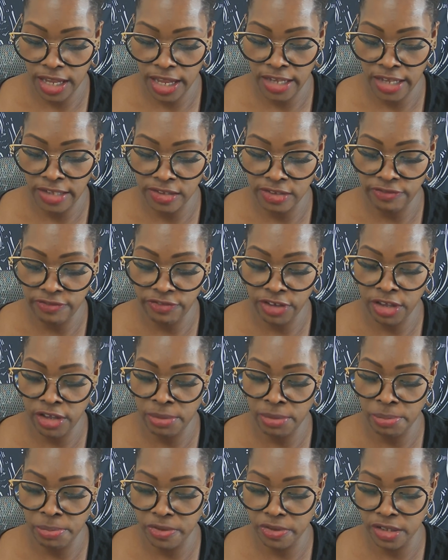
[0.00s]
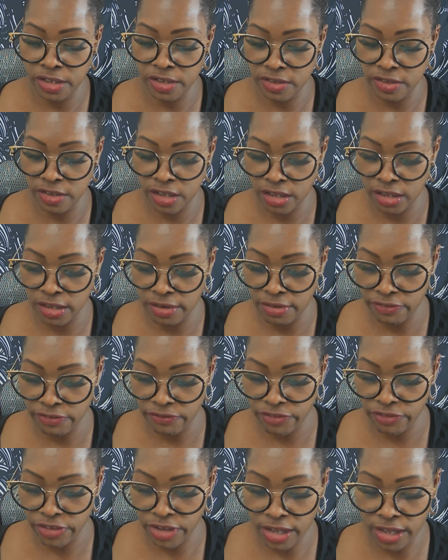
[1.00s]
Ace of Cups is
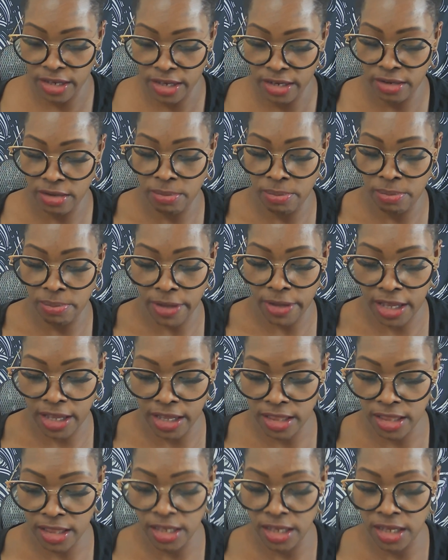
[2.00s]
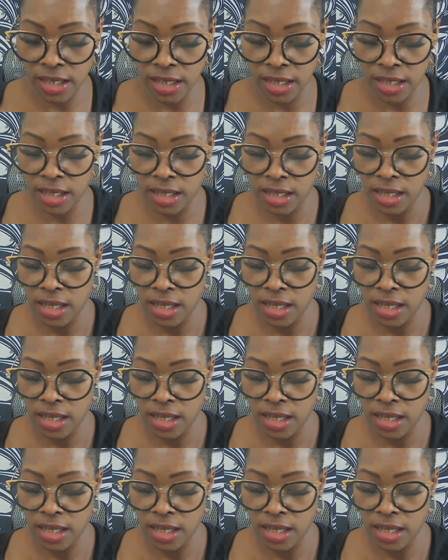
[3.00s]
clarified by the